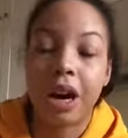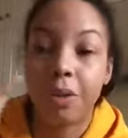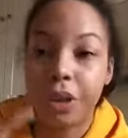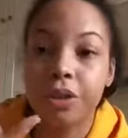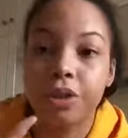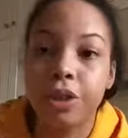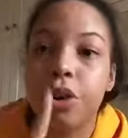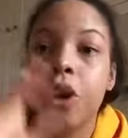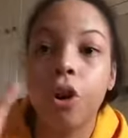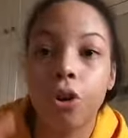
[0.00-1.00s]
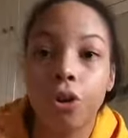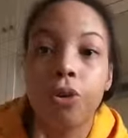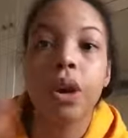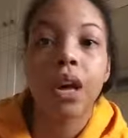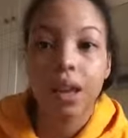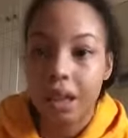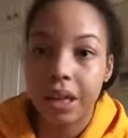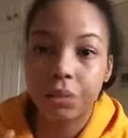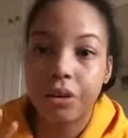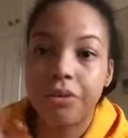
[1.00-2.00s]
I will do a whole
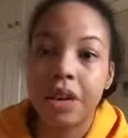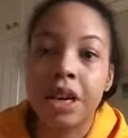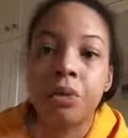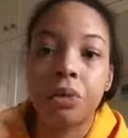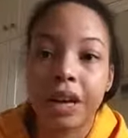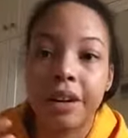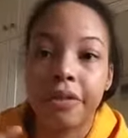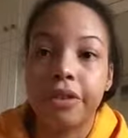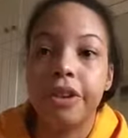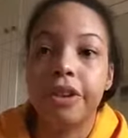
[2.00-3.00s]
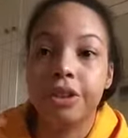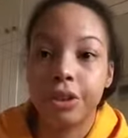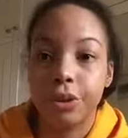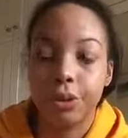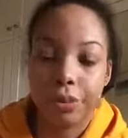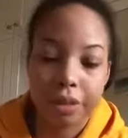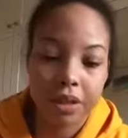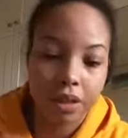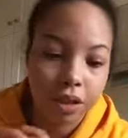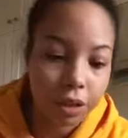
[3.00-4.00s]
thing with it, whatever you want me
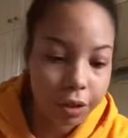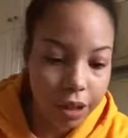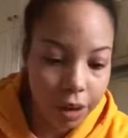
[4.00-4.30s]
to do.